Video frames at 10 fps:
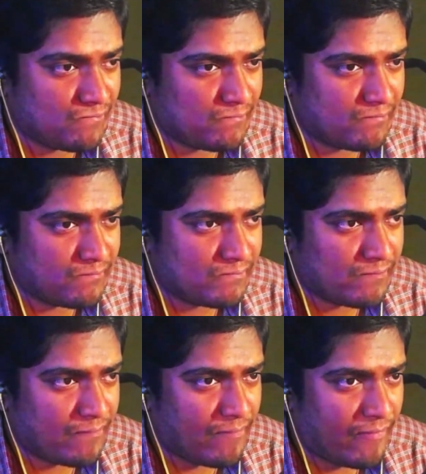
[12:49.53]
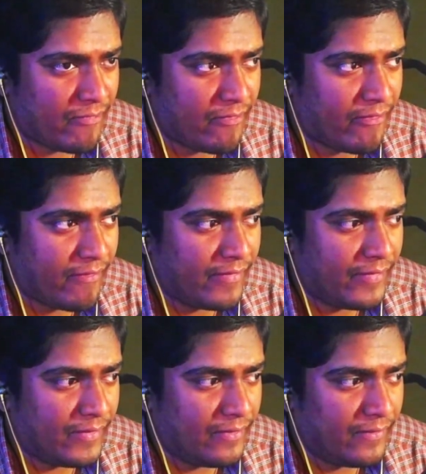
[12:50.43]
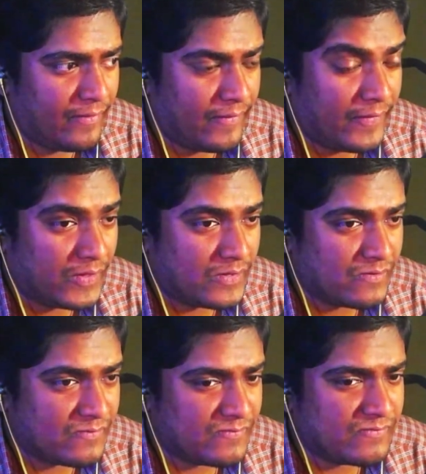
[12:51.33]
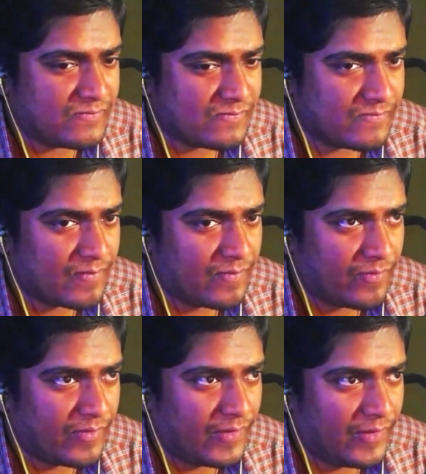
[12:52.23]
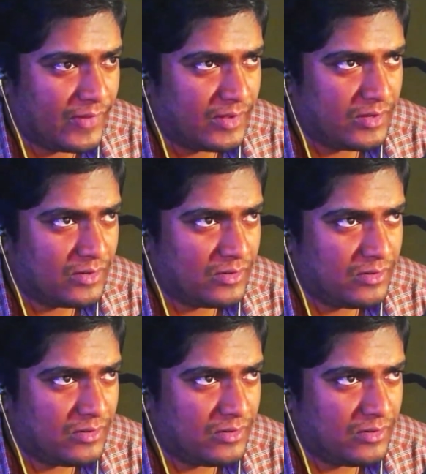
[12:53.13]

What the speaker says: a period of literary greats and outstanding composers.